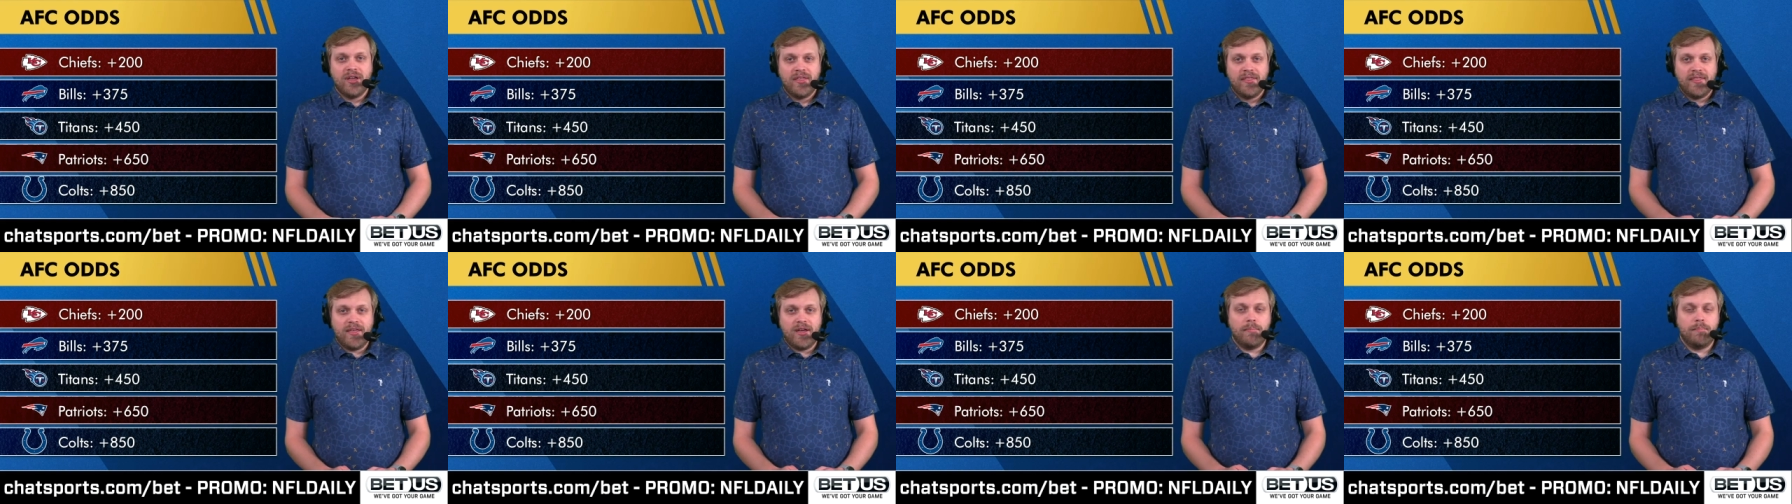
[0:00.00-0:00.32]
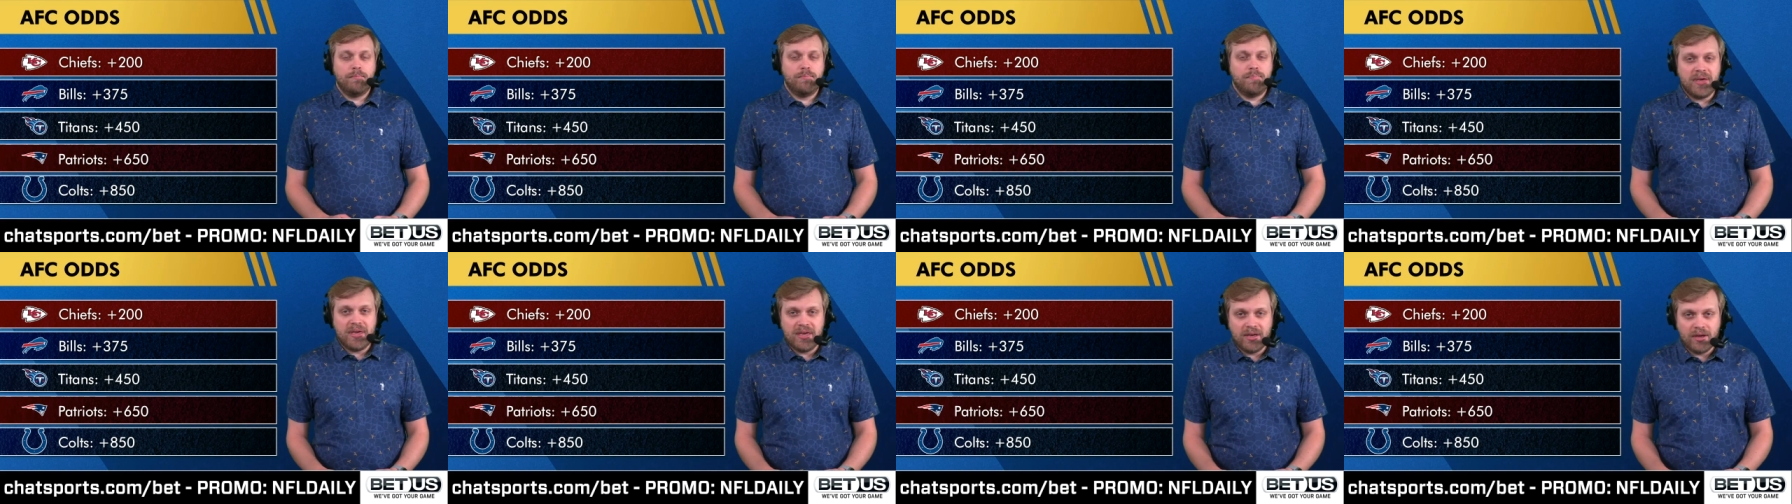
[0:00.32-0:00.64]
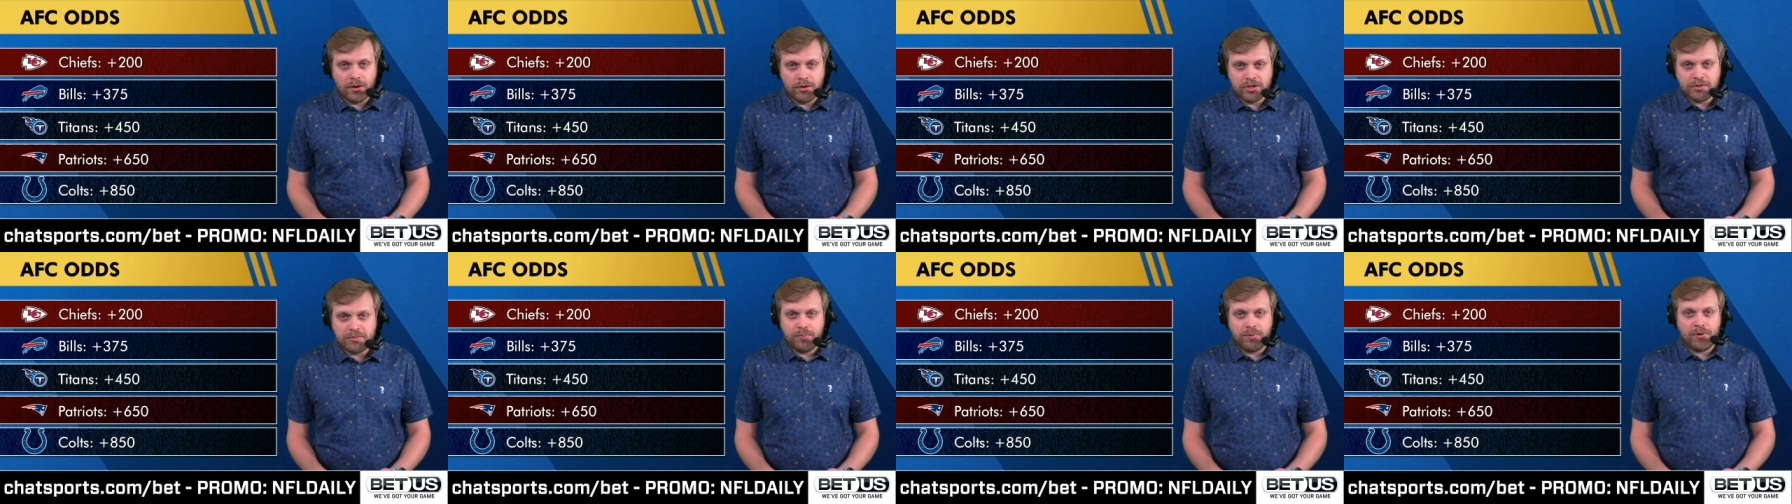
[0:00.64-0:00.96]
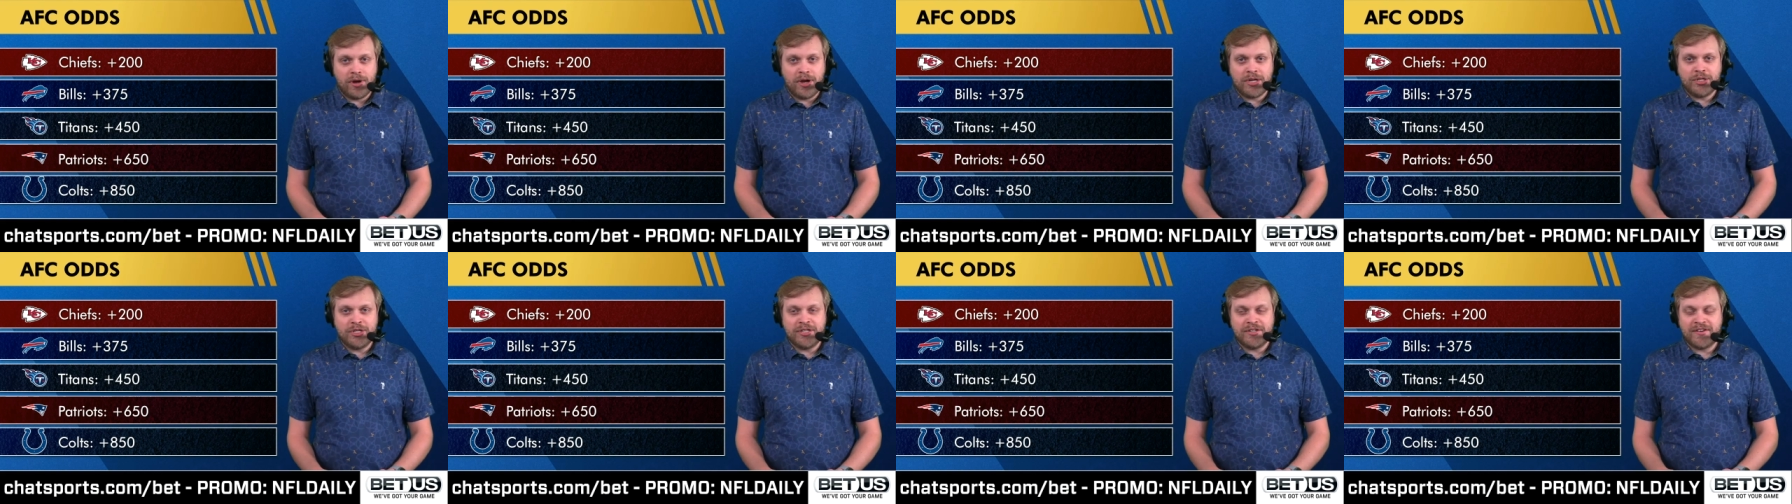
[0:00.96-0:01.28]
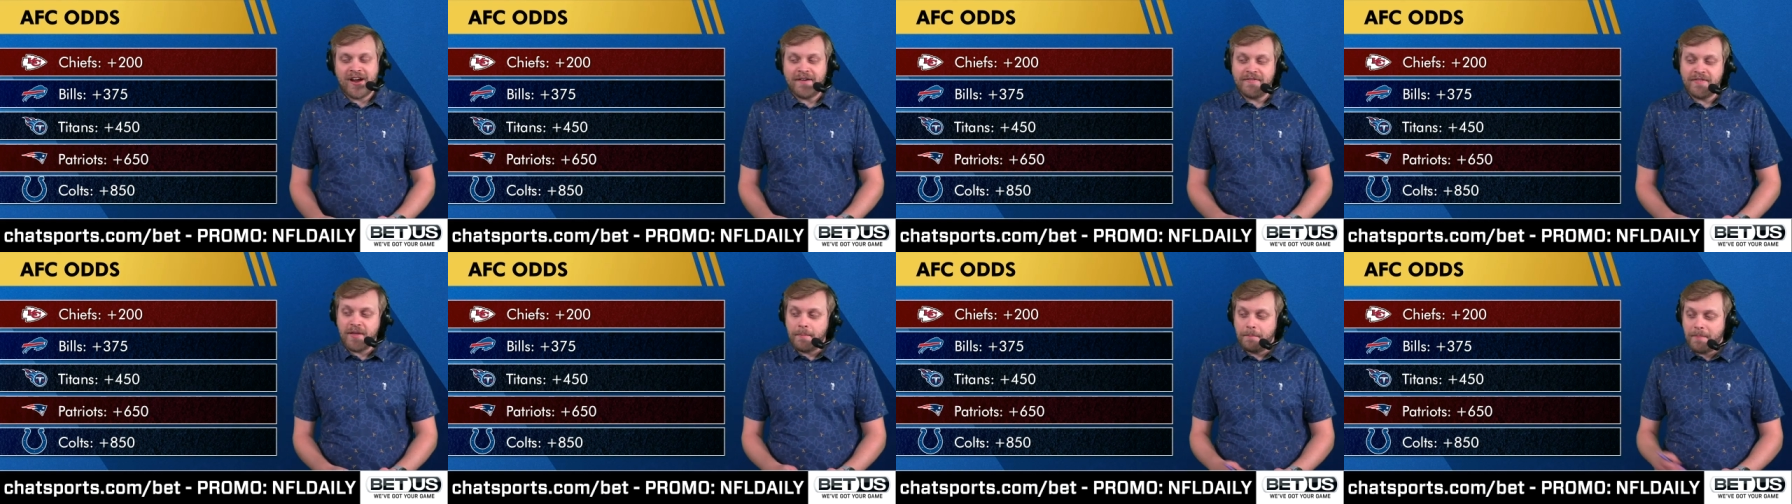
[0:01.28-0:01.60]
The Bills plus
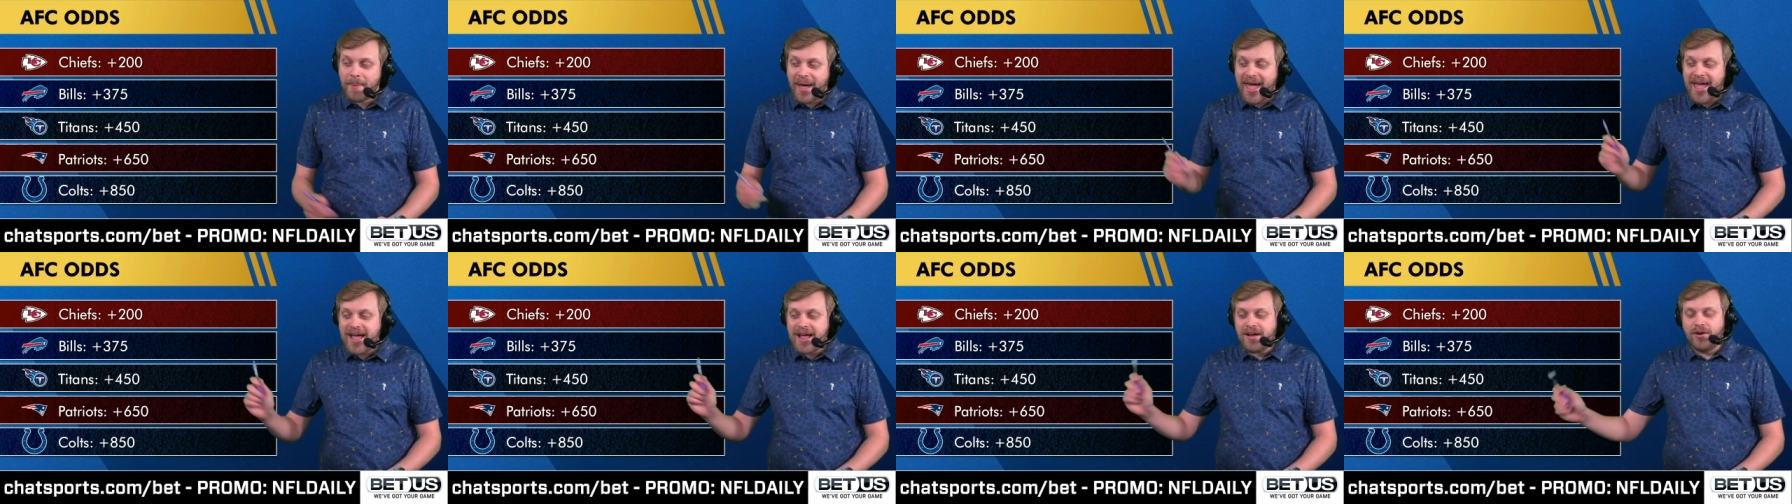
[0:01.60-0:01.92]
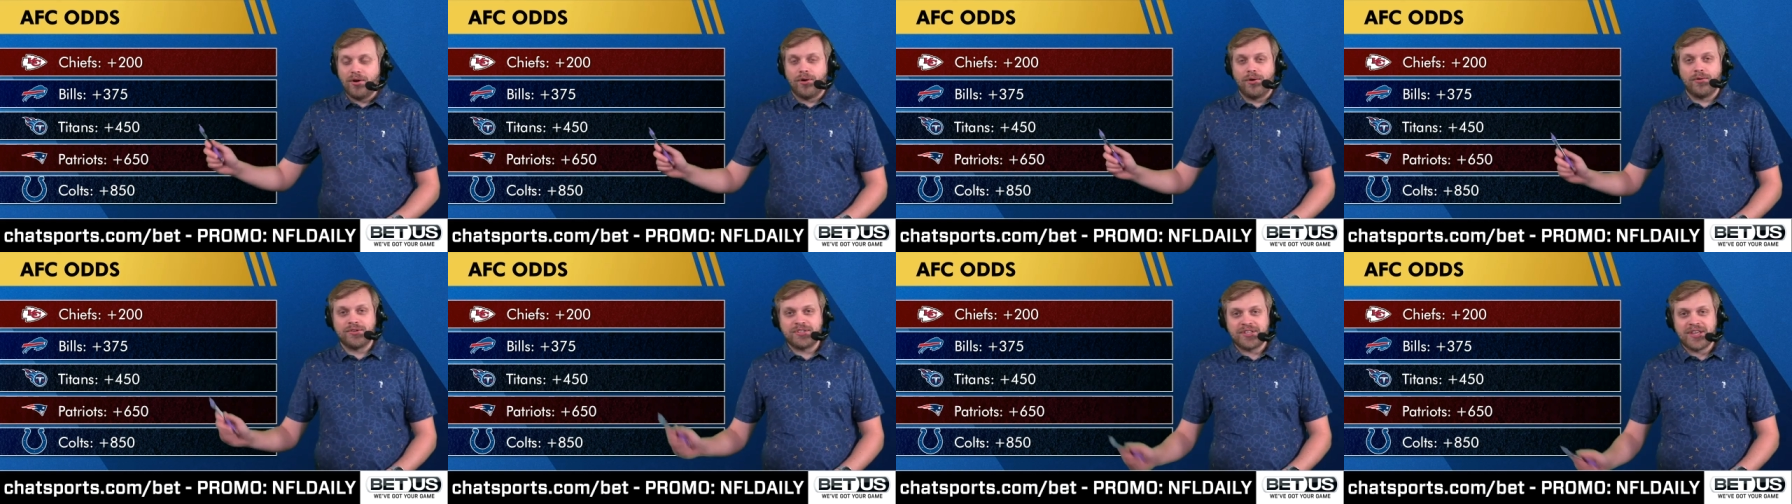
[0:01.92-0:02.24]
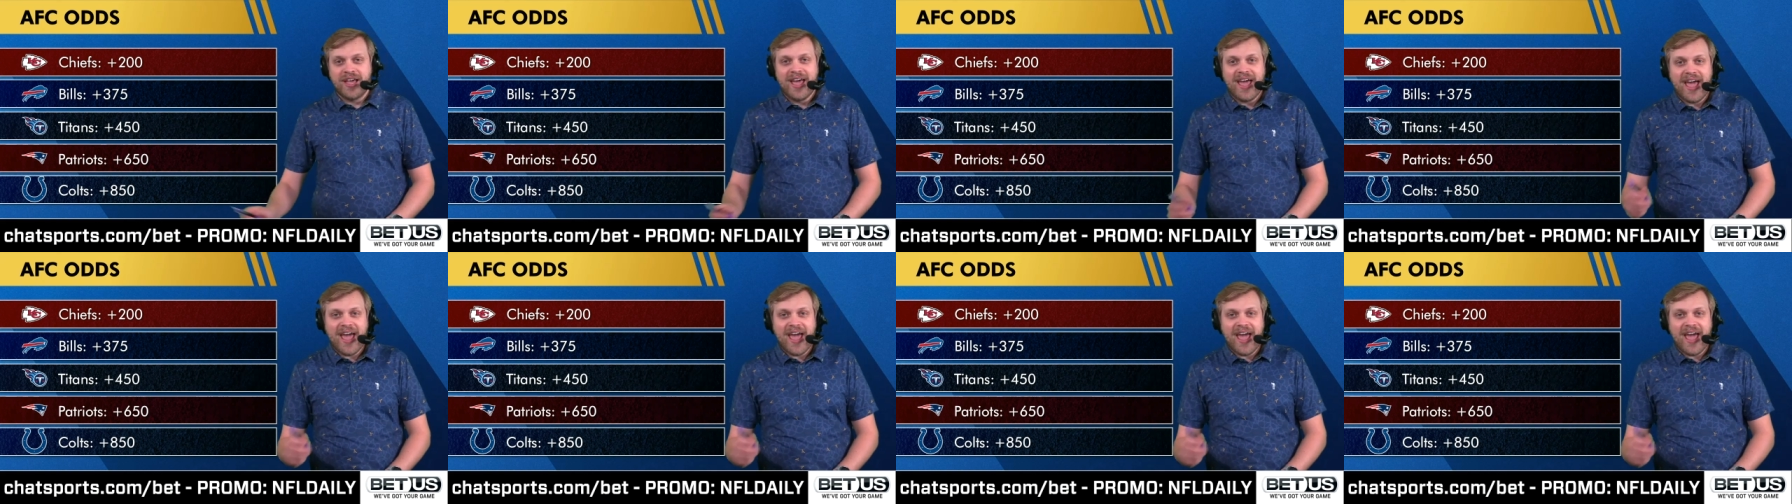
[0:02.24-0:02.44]
200. The Bengals,